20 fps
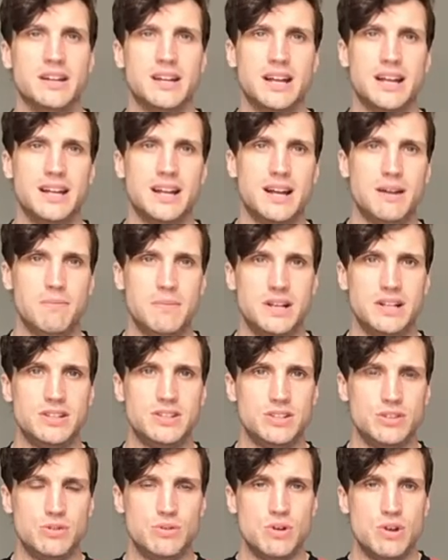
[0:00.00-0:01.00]
and that
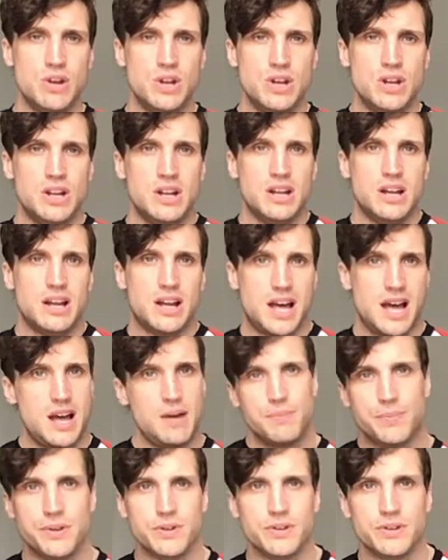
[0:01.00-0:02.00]
makes you a
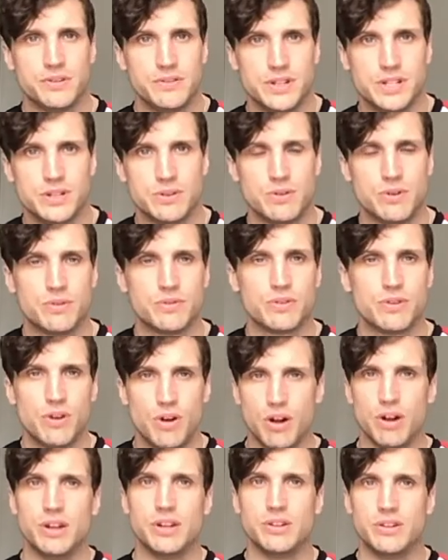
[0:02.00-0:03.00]
happier individual overall.